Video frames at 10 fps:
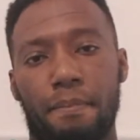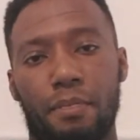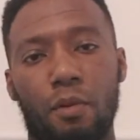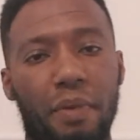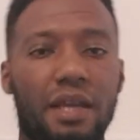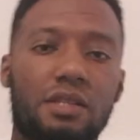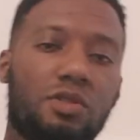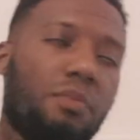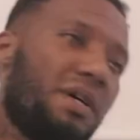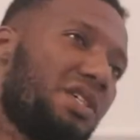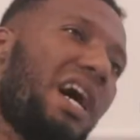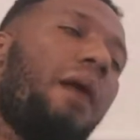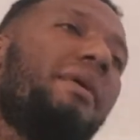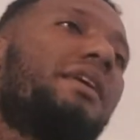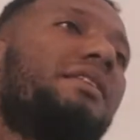I'm not paying into no pension. Now,
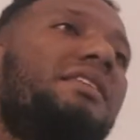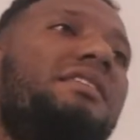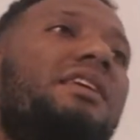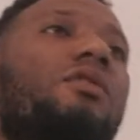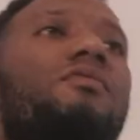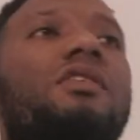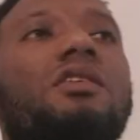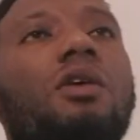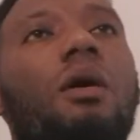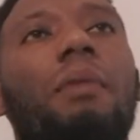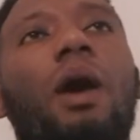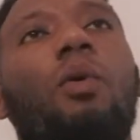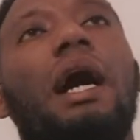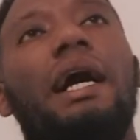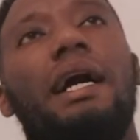I'll make a detailed video about
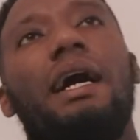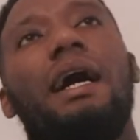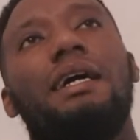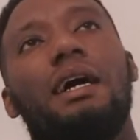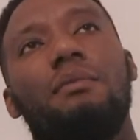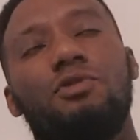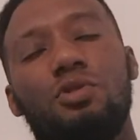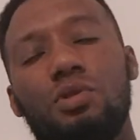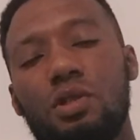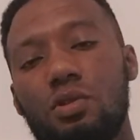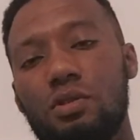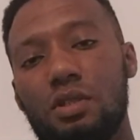why I'm choosing not